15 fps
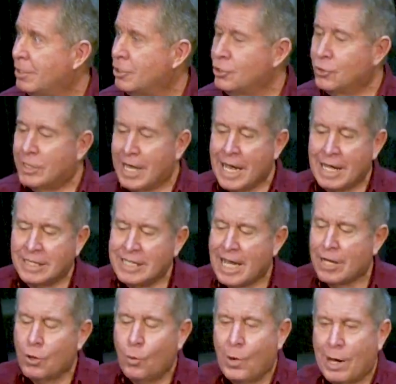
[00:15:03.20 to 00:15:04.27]
You can't
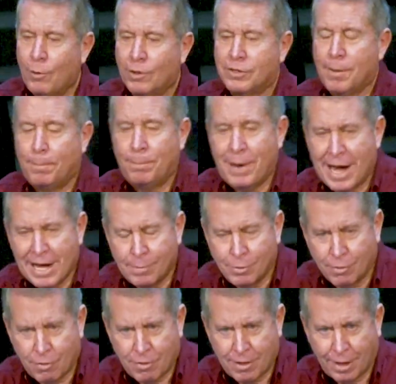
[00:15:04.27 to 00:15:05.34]
take away what the
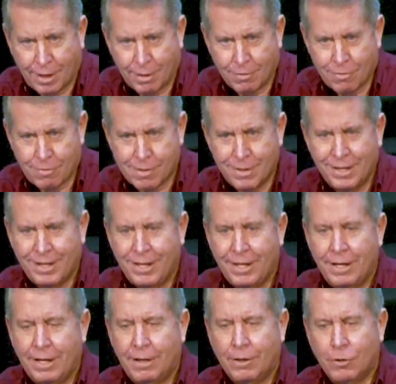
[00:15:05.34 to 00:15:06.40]
Bible says.
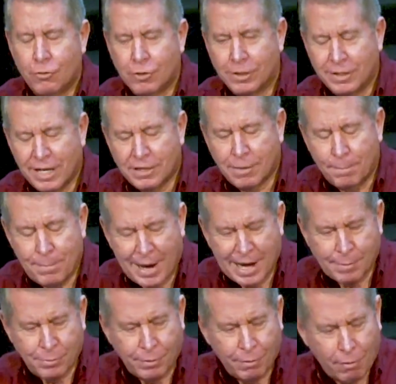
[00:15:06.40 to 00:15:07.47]
You should let the
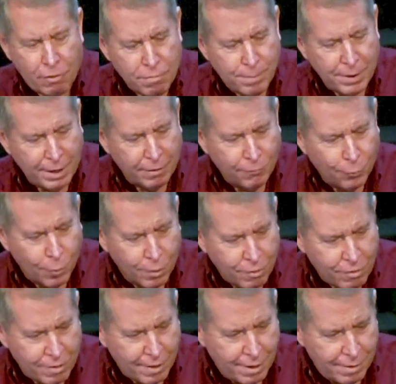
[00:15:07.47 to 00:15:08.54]
Bible speak for
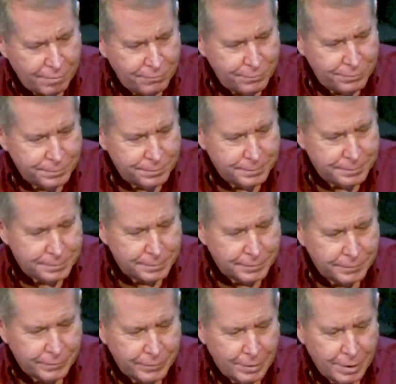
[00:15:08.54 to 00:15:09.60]
itself.
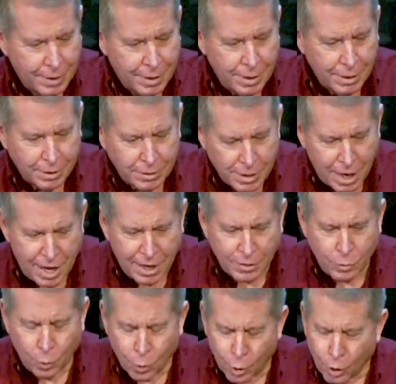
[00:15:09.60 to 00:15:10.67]

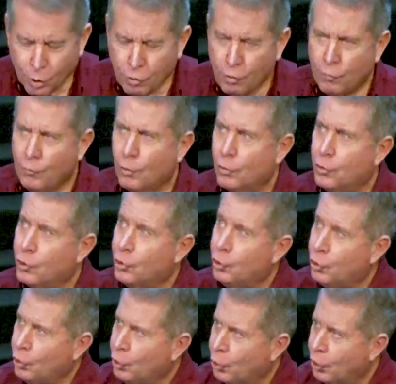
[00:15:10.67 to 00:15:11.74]
God works for the
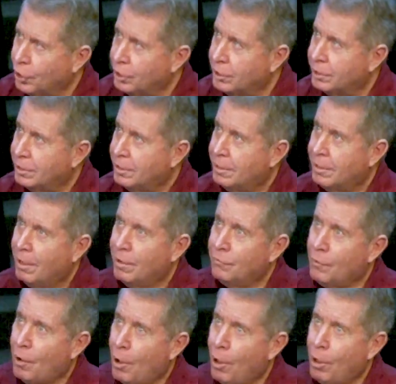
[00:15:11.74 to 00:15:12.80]
good
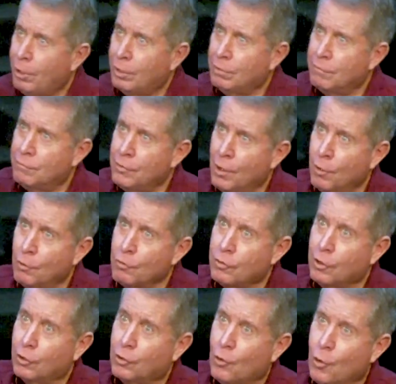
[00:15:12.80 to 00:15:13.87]
of all of those
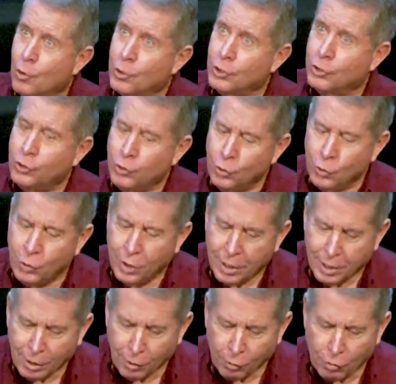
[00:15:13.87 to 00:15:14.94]
according to
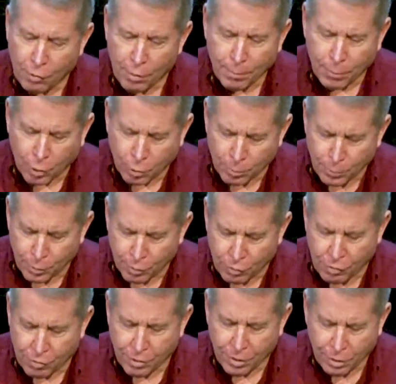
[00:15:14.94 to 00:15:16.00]
his
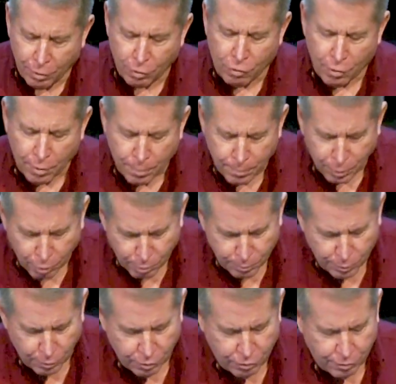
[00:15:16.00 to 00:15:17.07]
purpose. His
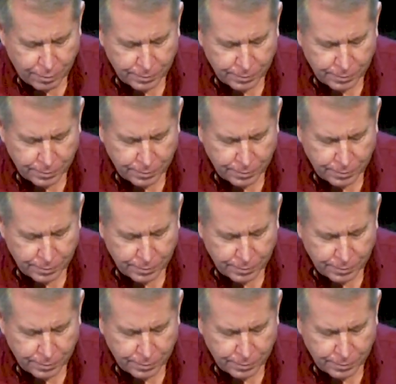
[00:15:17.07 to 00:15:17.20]
purpose.